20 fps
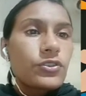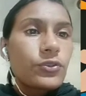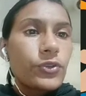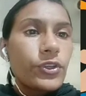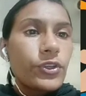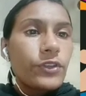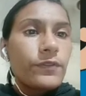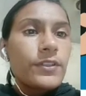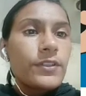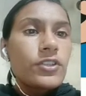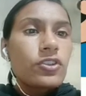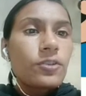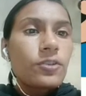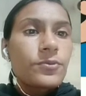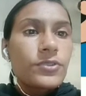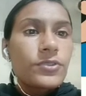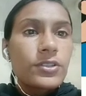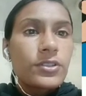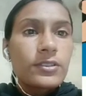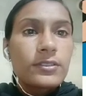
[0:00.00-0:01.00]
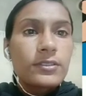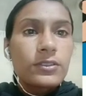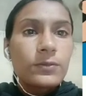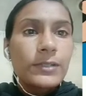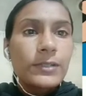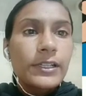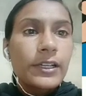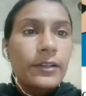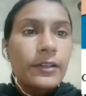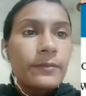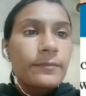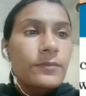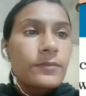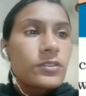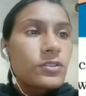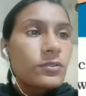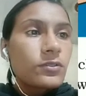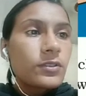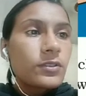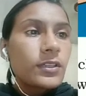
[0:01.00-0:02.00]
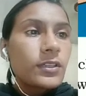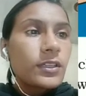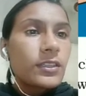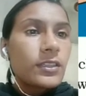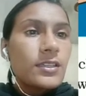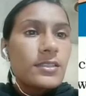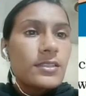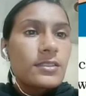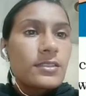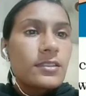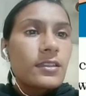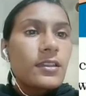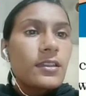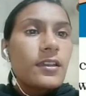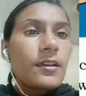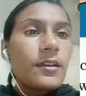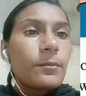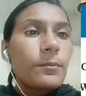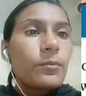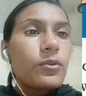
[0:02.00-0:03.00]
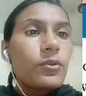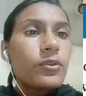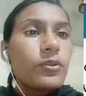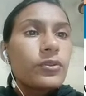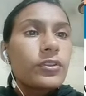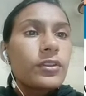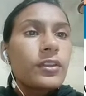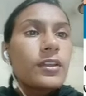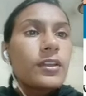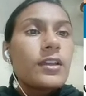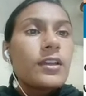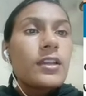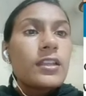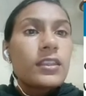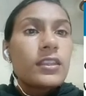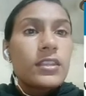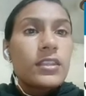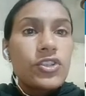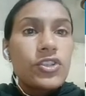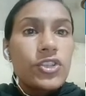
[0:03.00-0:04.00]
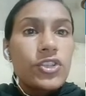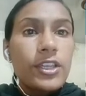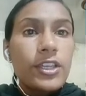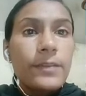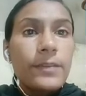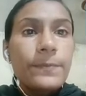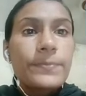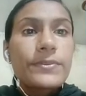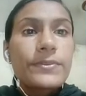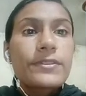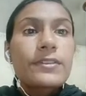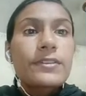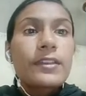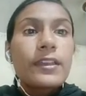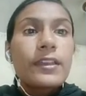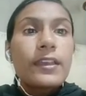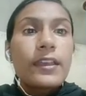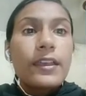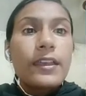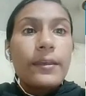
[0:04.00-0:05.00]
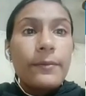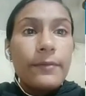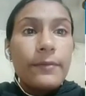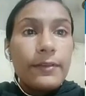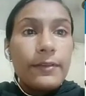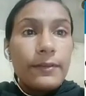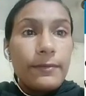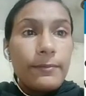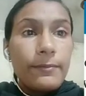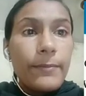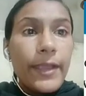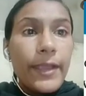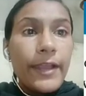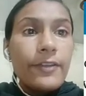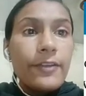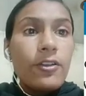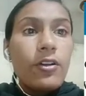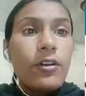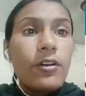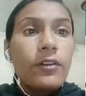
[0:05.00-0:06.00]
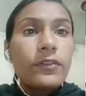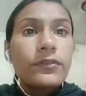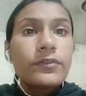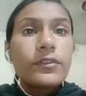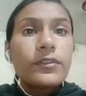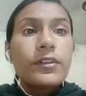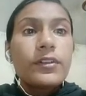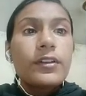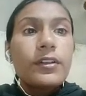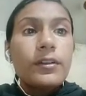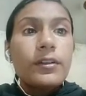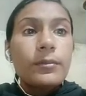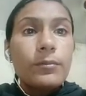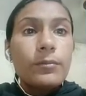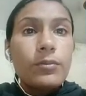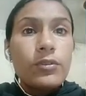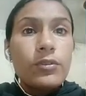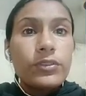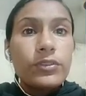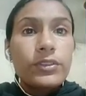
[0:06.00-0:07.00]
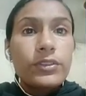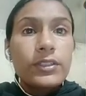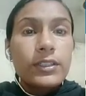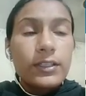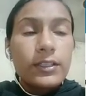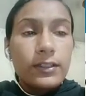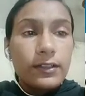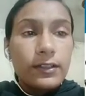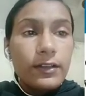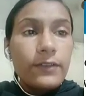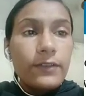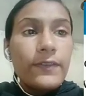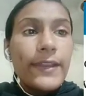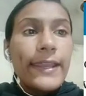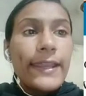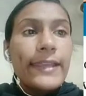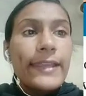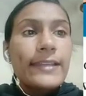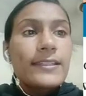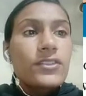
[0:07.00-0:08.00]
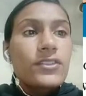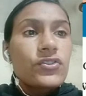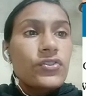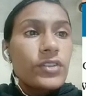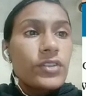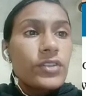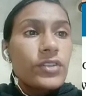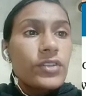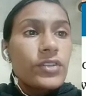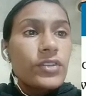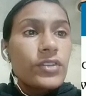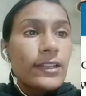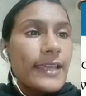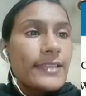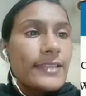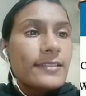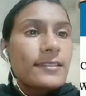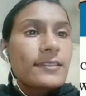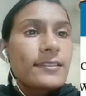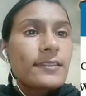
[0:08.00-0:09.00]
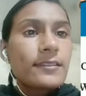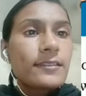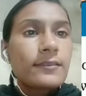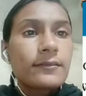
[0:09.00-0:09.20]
here which options will come? So here this, both. The shapes made of both curved and straight lines.